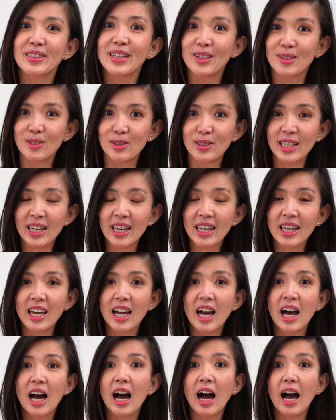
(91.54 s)
And today,
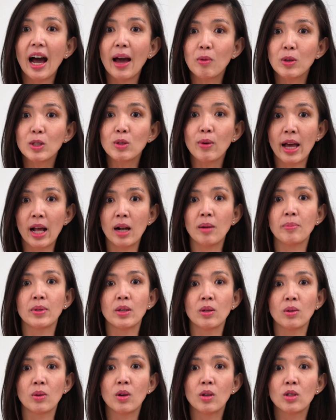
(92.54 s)
I want to help
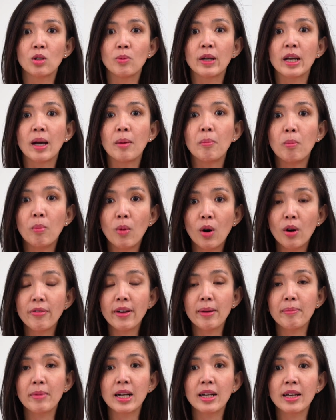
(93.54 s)
you to become more
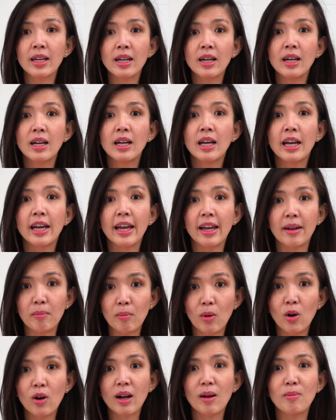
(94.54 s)
familiar and
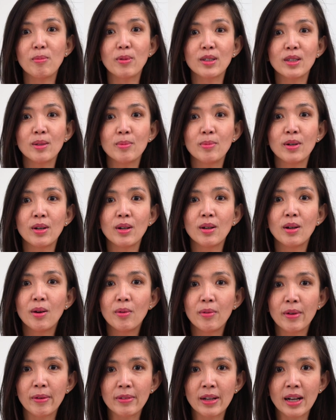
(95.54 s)
more comfortable
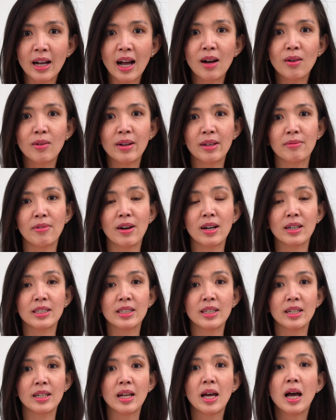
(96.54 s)
with the calculate
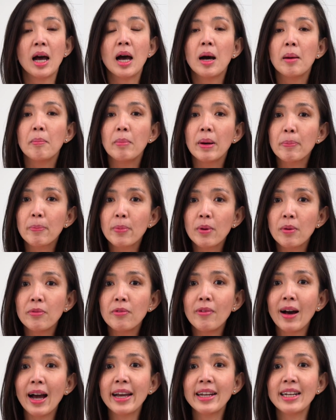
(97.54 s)
function by
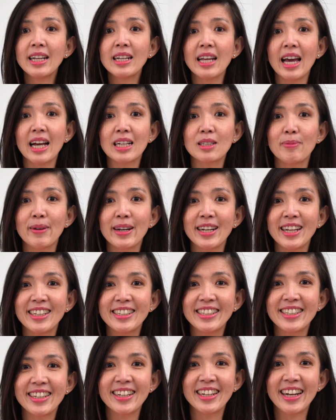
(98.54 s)
providing the
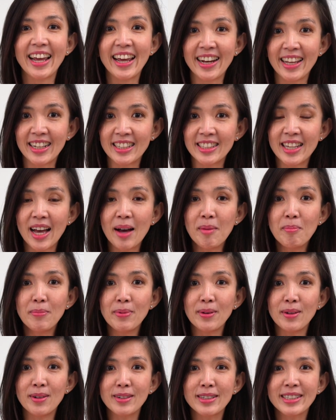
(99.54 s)
explanation and
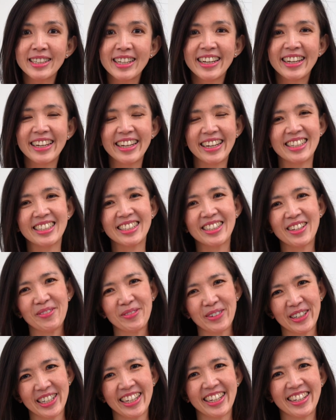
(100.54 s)
examples in
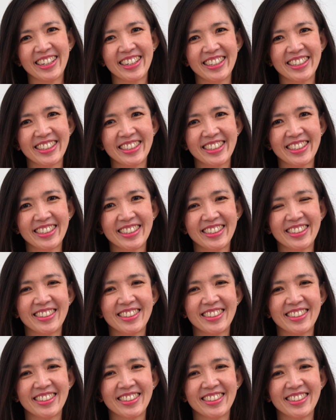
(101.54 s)
simple English.